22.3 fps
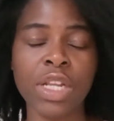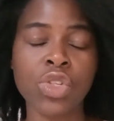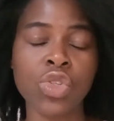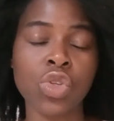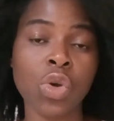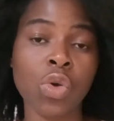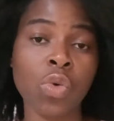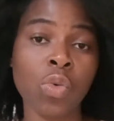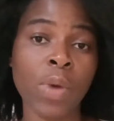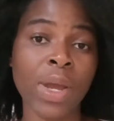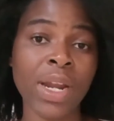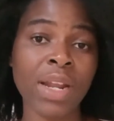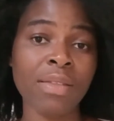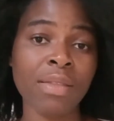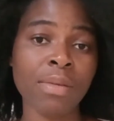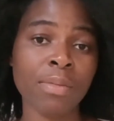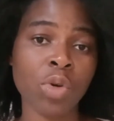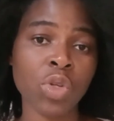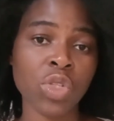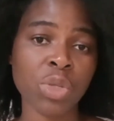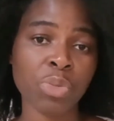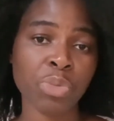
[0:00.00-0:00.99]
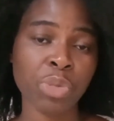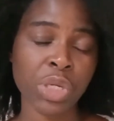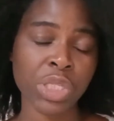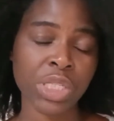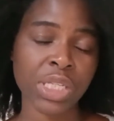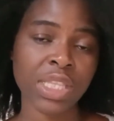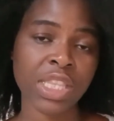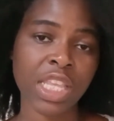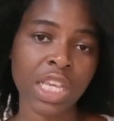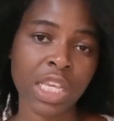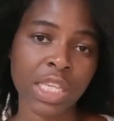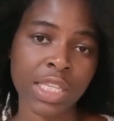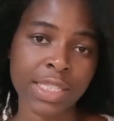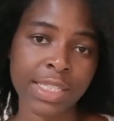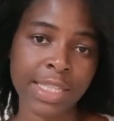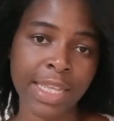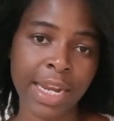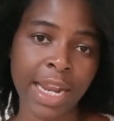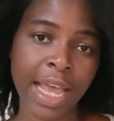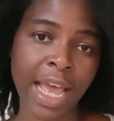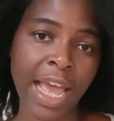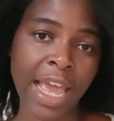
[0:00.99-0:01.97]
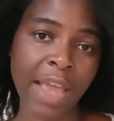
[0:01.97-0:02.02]
So one of the most important things that
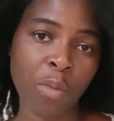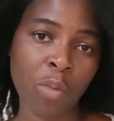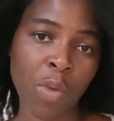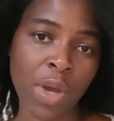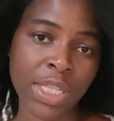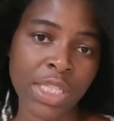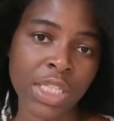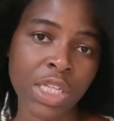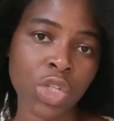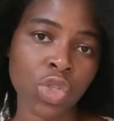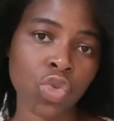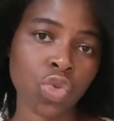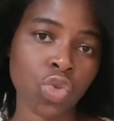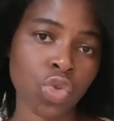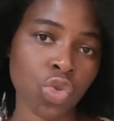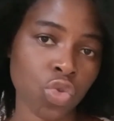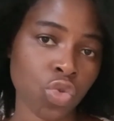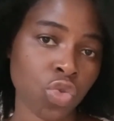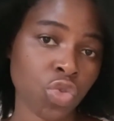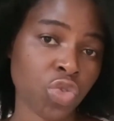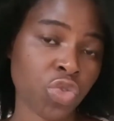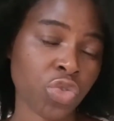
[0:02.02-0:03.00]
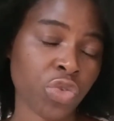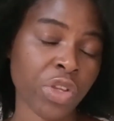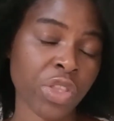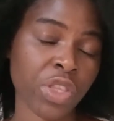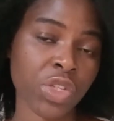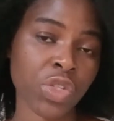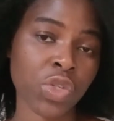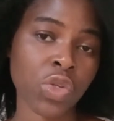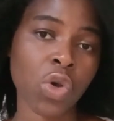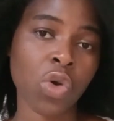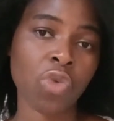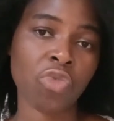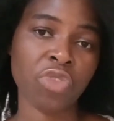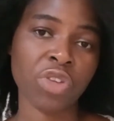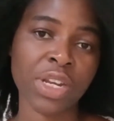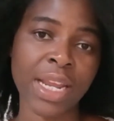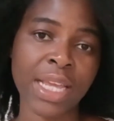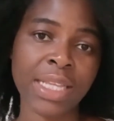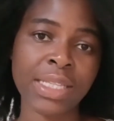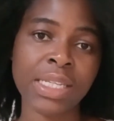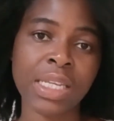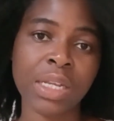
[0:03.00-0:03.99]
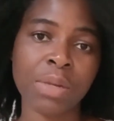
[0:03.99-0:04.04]
I wanted to do during this
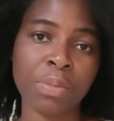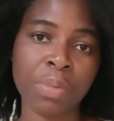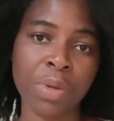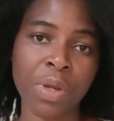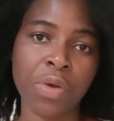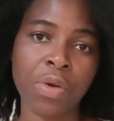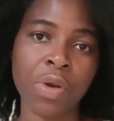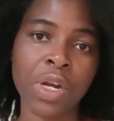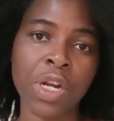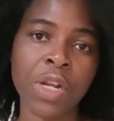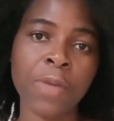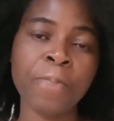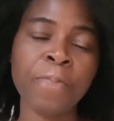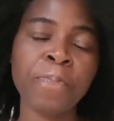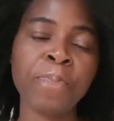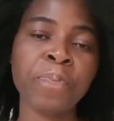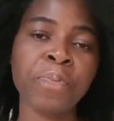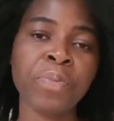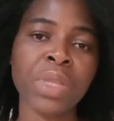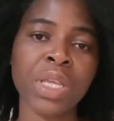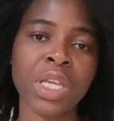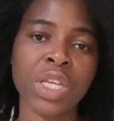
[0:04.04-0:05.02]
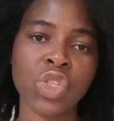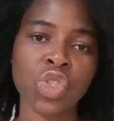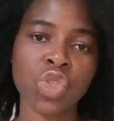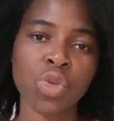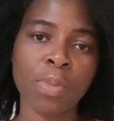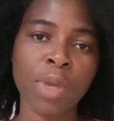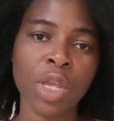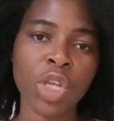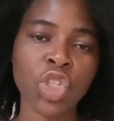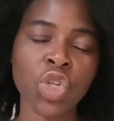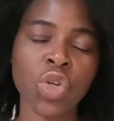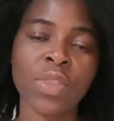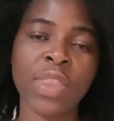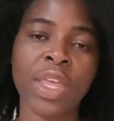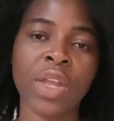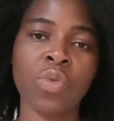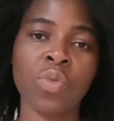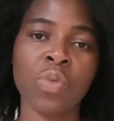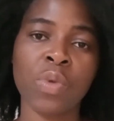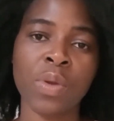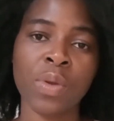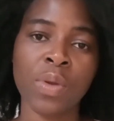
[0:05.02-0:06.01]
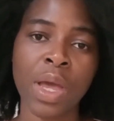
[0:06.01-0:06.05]
COVID-19 period is to make sure that
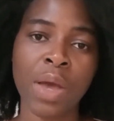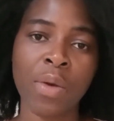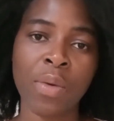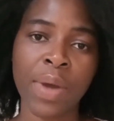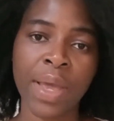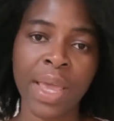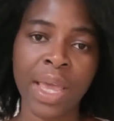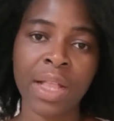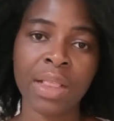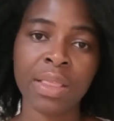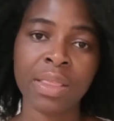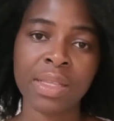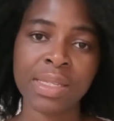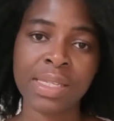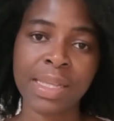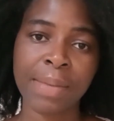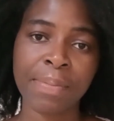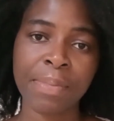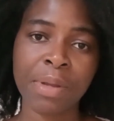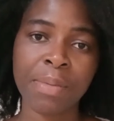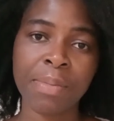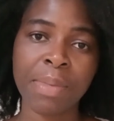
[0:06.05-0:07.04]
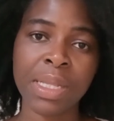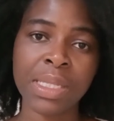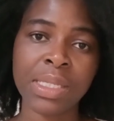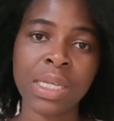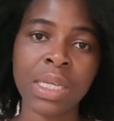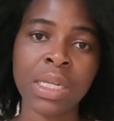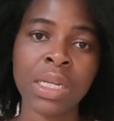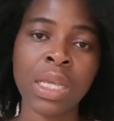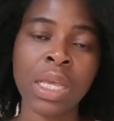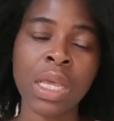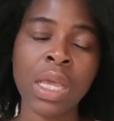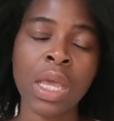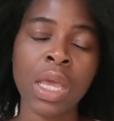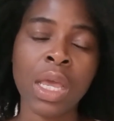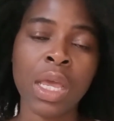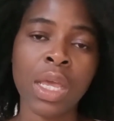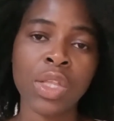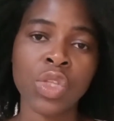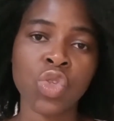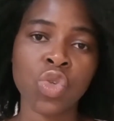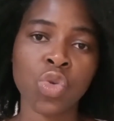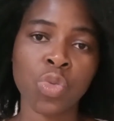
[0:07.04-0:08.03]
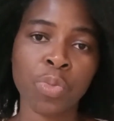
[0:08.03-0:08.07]
our health is supplemented
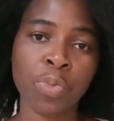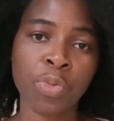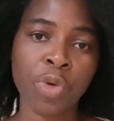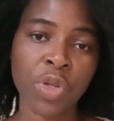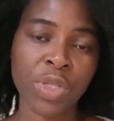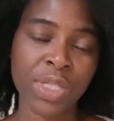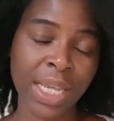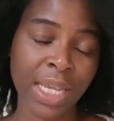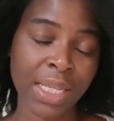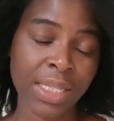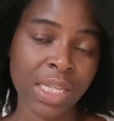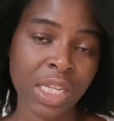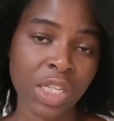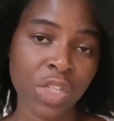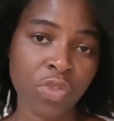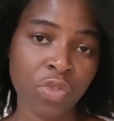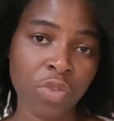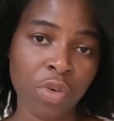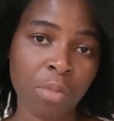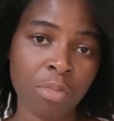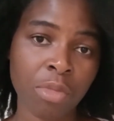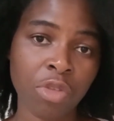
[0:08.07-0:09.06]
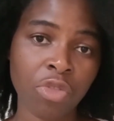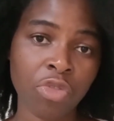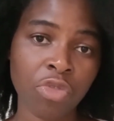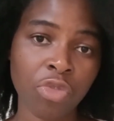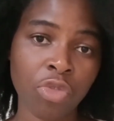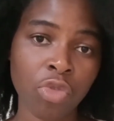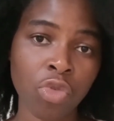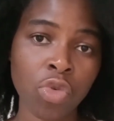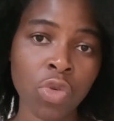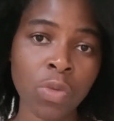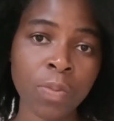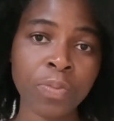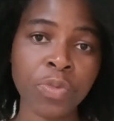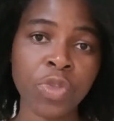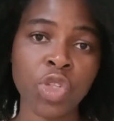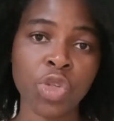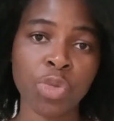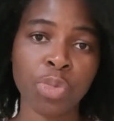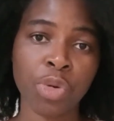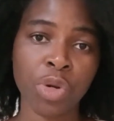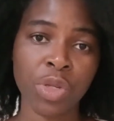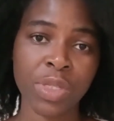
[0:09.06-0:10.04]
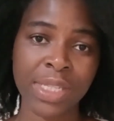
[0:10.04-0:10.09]
to protect us from the flu, to
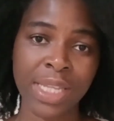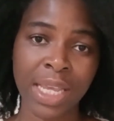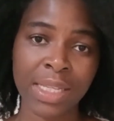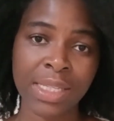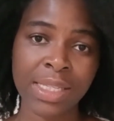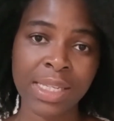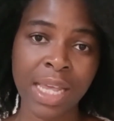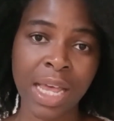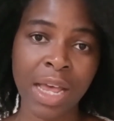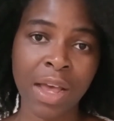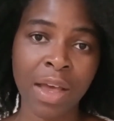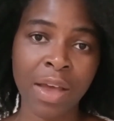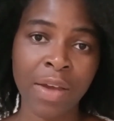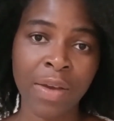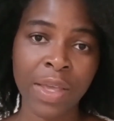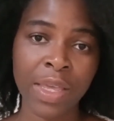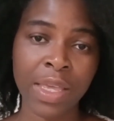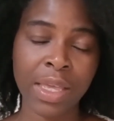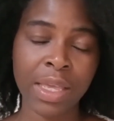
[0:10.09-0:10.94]
protect our